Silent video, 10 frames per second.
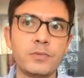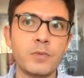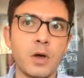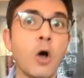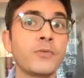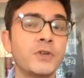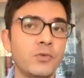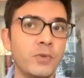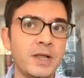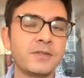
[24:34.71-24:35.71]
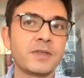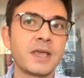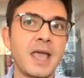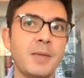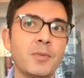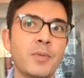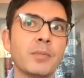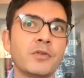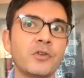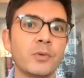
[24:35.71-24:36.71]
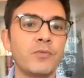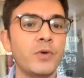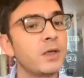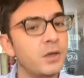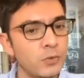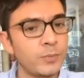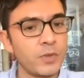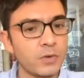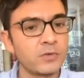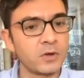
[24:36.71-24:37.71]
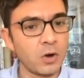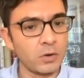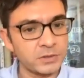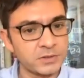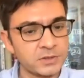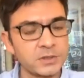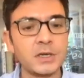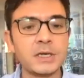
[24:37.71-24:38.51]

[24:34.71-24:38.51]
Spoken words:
after you release the game, the publisher would recoup those costs.